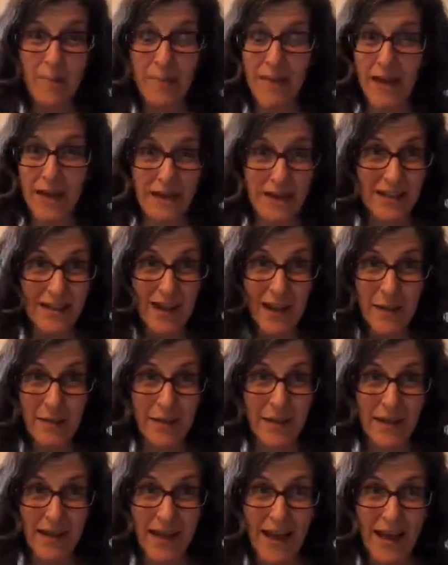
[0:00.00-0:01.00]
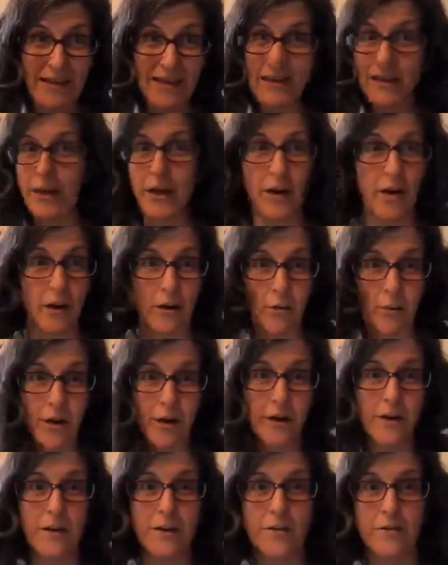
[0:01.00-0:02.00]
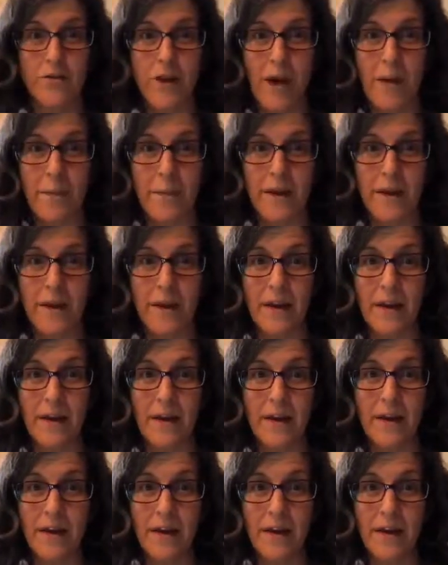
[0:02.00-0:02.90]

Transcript: anytime in the last year, why don't you drop me a